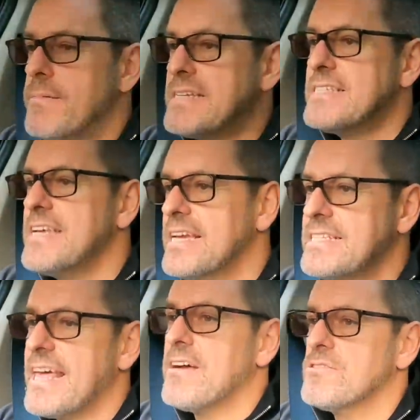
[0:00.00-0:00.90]
about
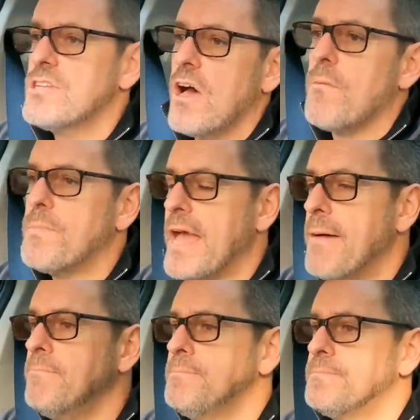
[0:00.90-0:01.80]
6,000
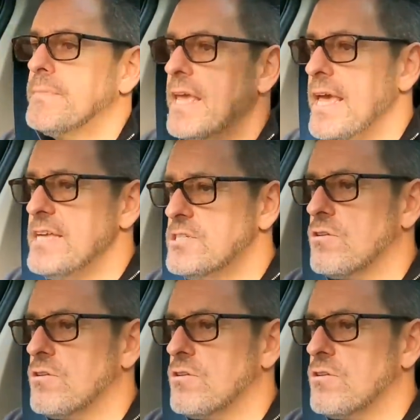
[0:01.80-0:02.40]
RPM. It's